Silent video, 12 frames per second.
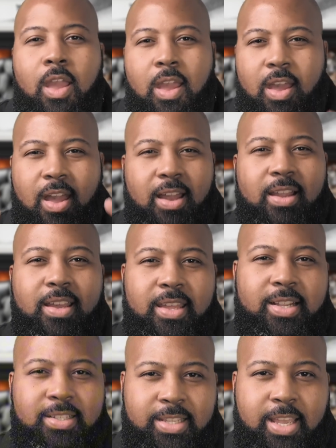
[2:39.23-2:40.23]
A good
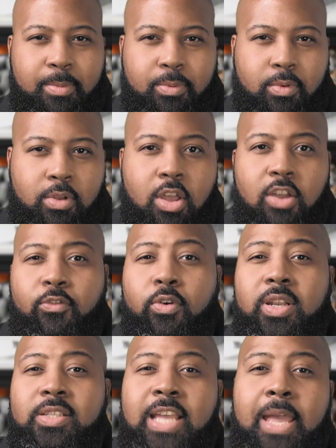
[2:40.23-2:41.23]
example for
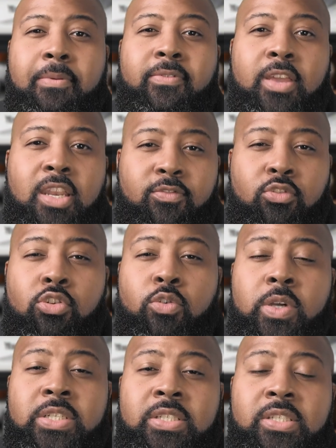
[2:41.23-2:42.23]
the type of interview
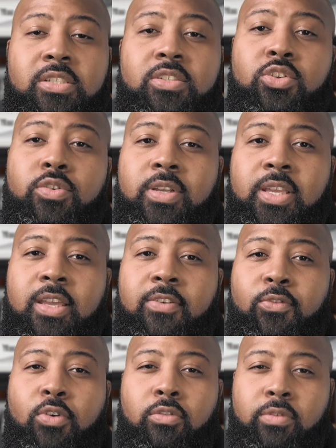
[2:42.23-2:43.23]
questions you'll get
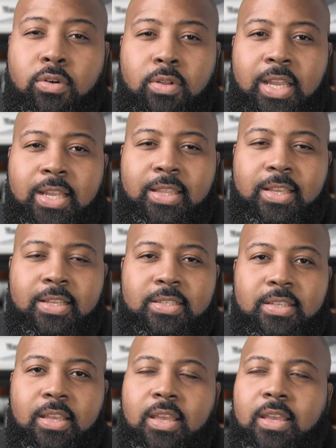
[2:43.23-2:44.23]
for a role like this
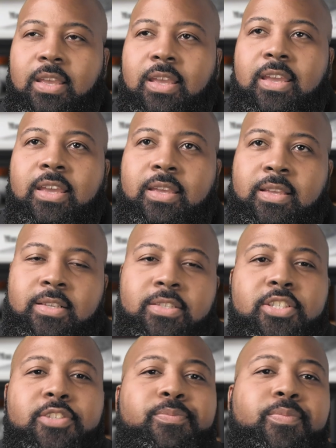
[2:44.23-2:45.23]

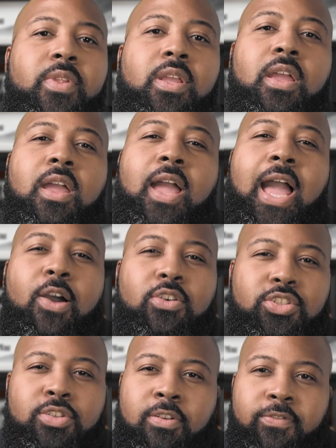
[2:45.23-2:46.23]
is, how would
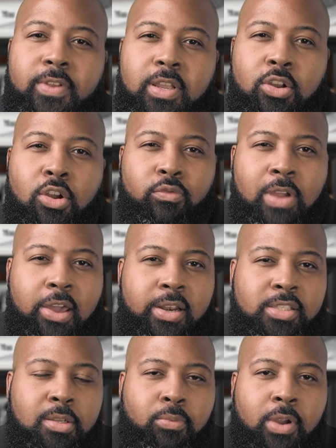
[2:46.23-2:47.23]
you configure a router
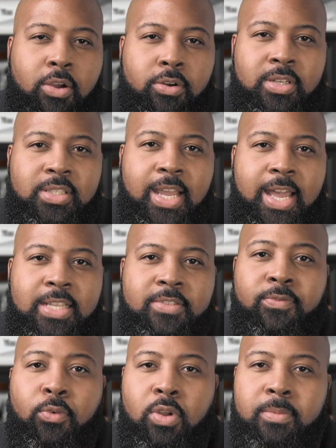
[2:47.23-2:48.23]
to prioritize
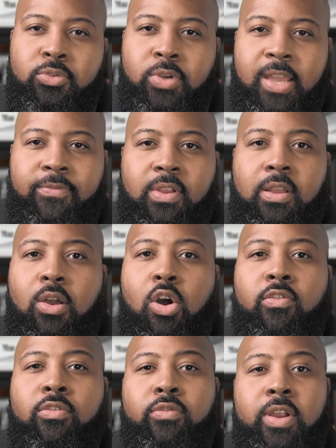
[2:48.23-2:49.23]
VoIP traffic
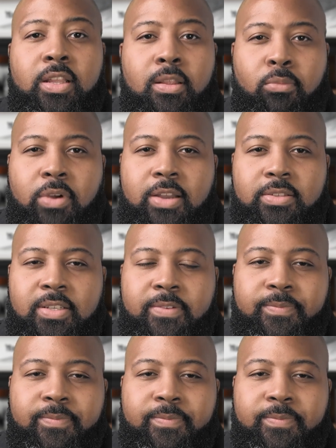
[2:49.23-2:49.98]
over regular browsing?